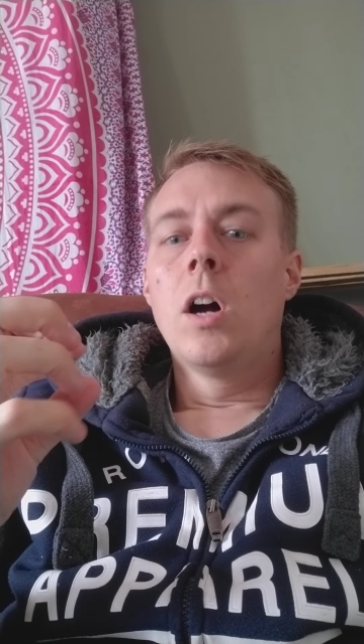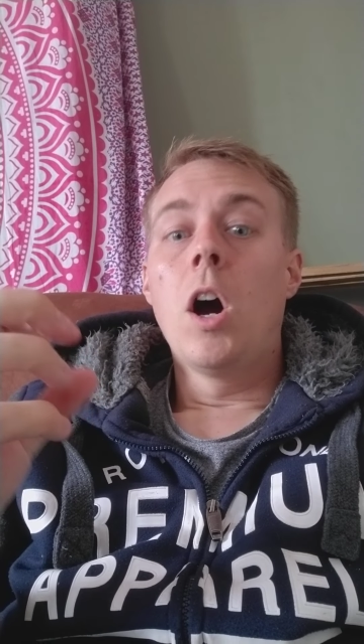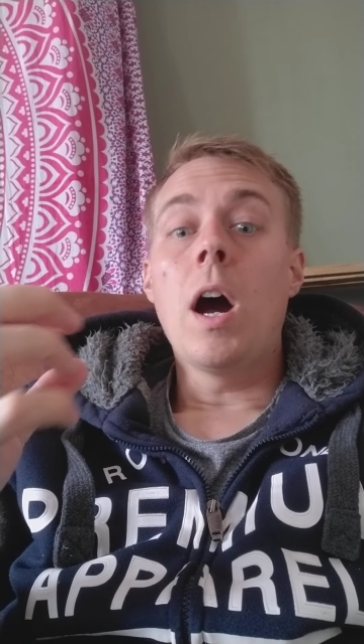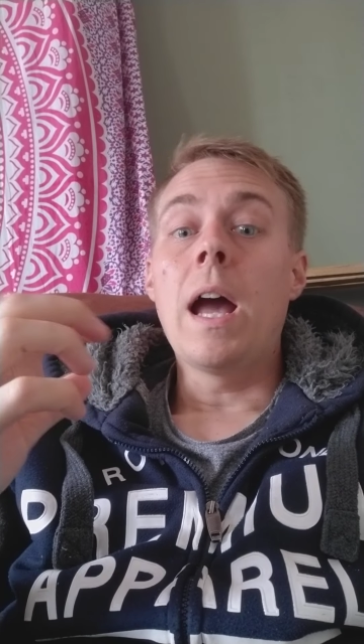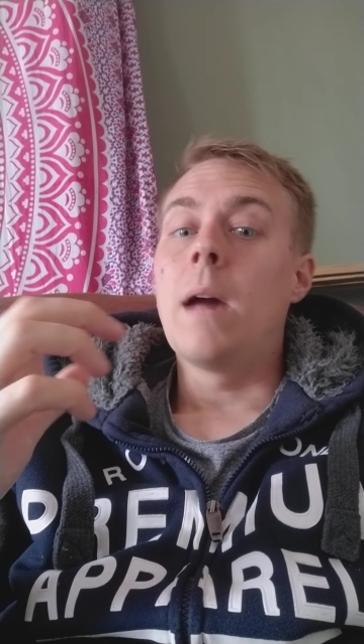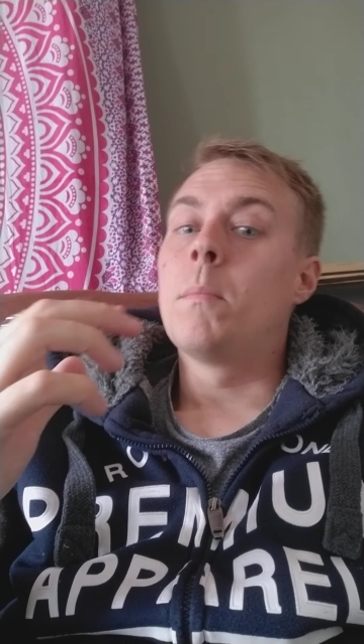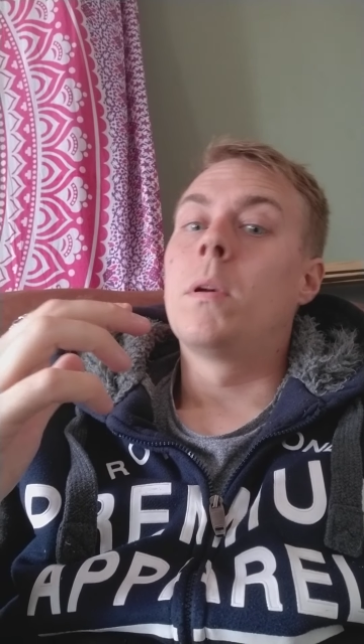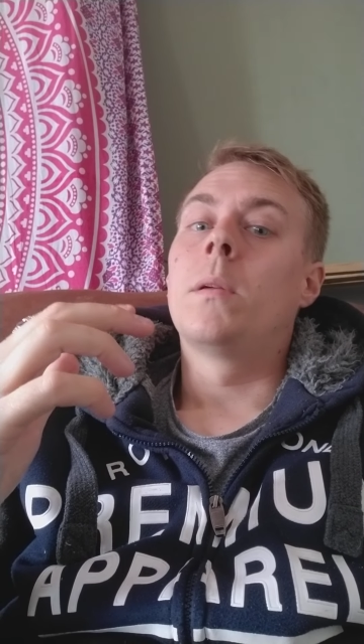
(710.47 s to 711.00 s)

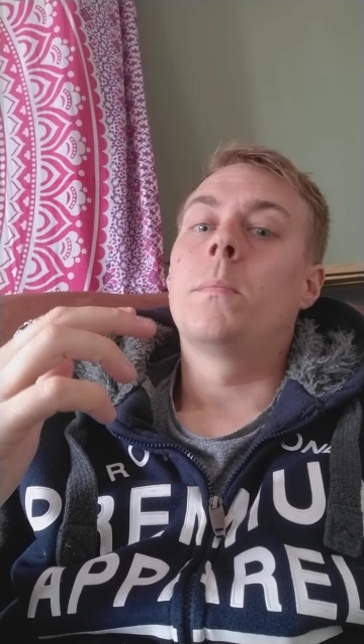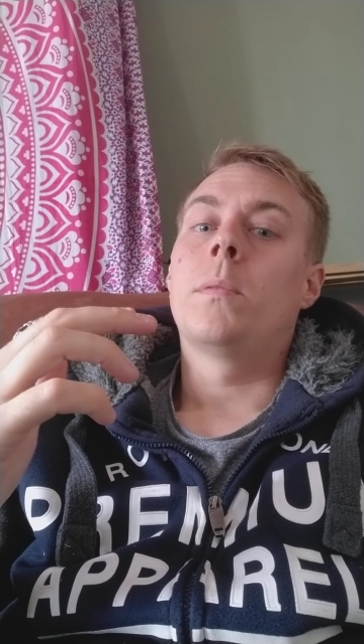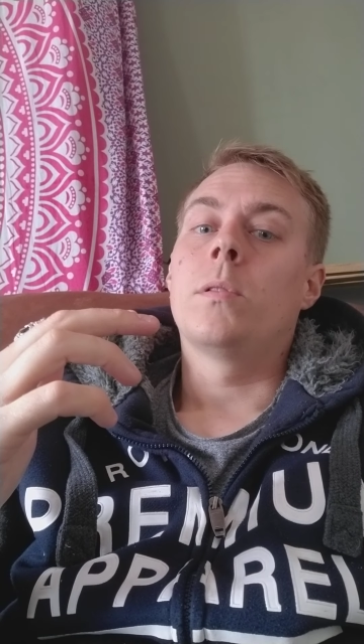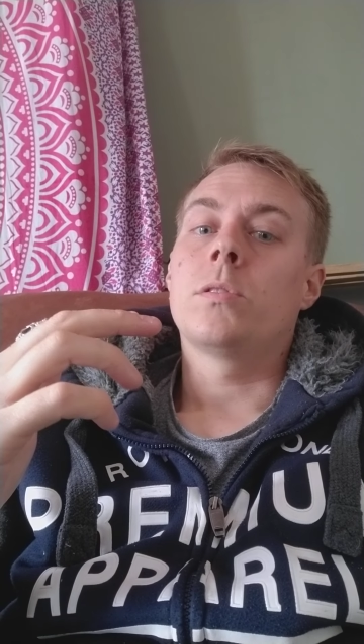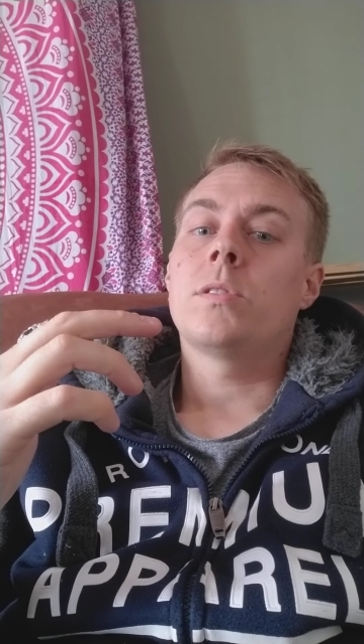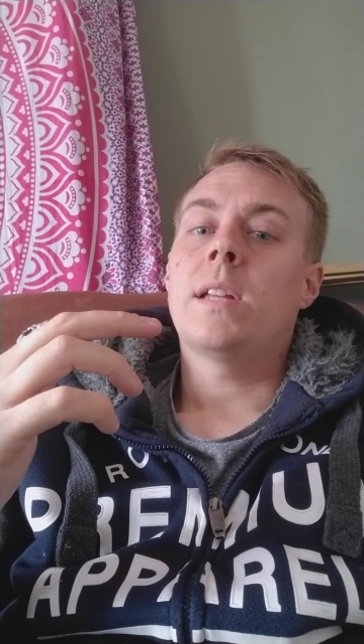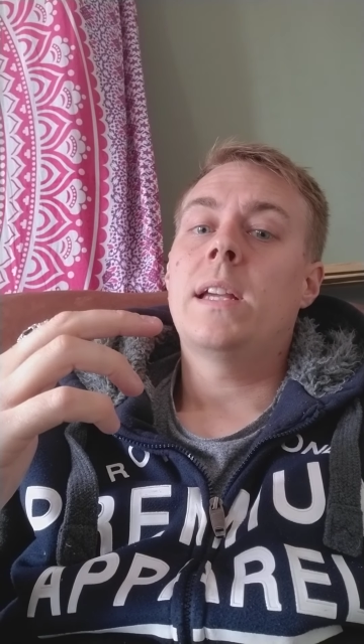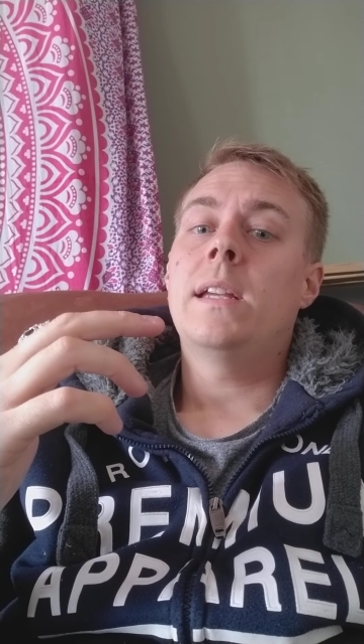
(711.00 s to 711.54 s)
I am an
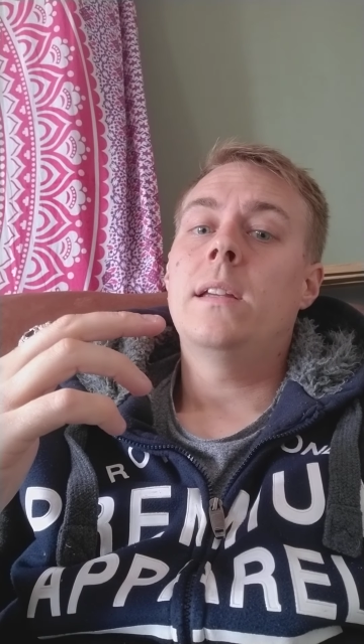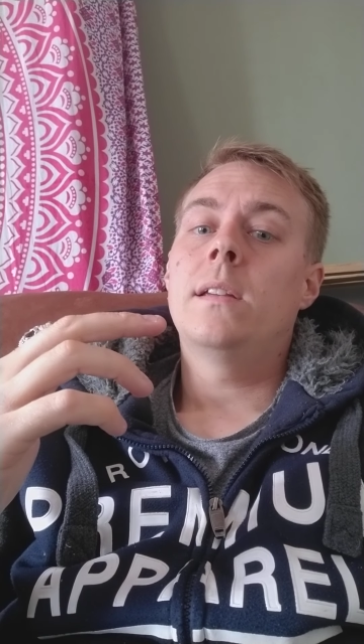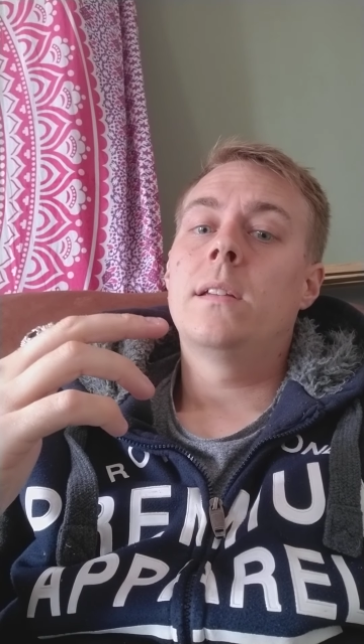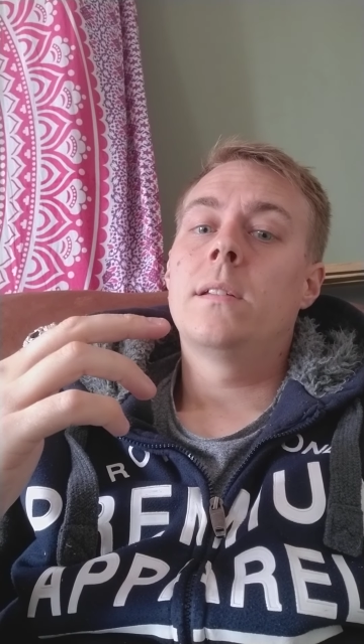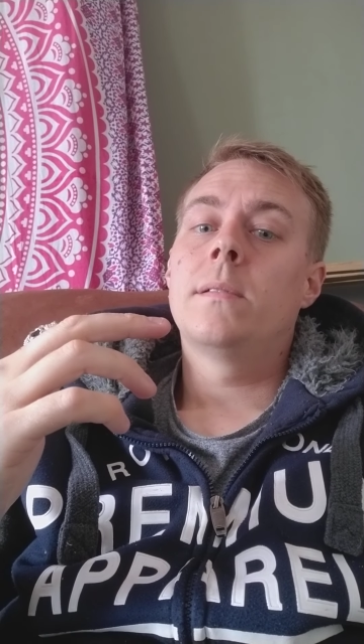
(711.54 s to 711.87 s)
apostate